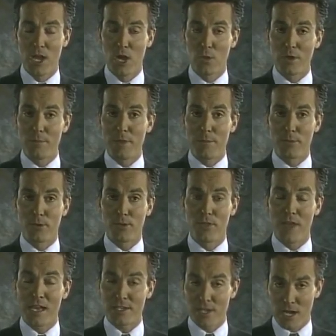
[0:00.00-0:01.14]
Remember,
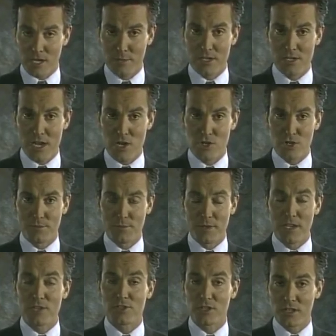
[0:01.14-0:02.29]
that documentation
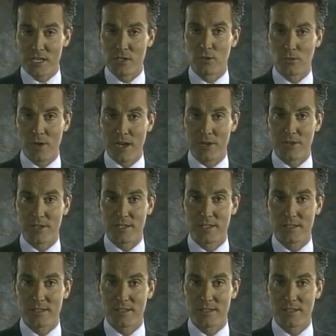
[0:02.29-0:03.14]
is a legal record.